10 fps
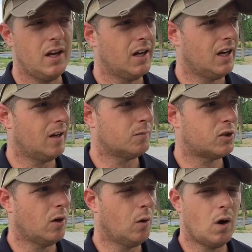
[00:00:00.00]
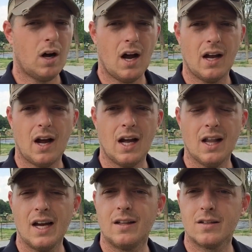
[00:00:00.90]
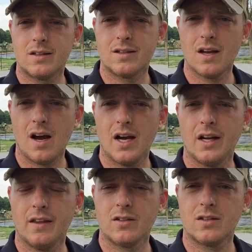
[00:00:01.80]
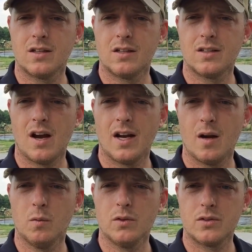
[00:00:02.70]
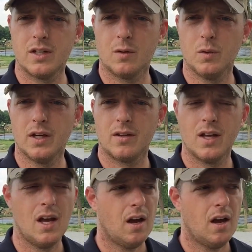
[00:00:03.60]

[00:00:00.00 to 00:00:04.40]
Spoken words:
So I like this design. This is the design I will stick with.